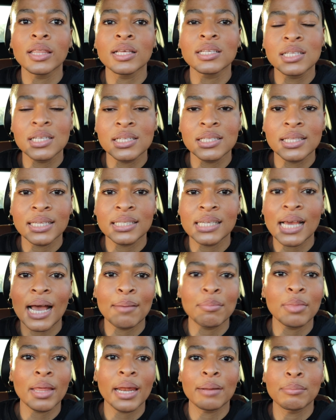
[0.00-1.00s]
this is the
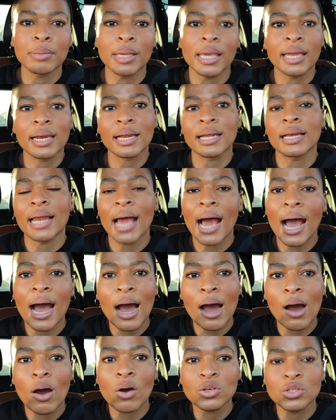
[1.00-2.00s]
time that I'm getting
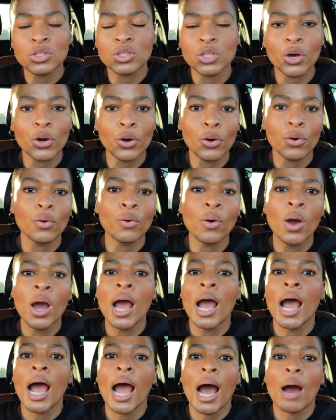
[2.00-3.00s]
now. So
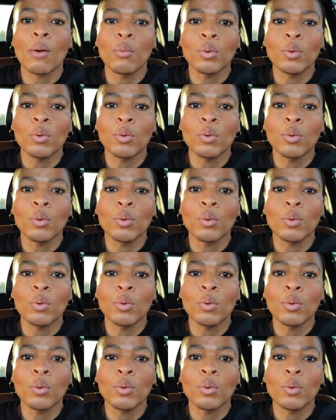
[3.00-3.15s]
I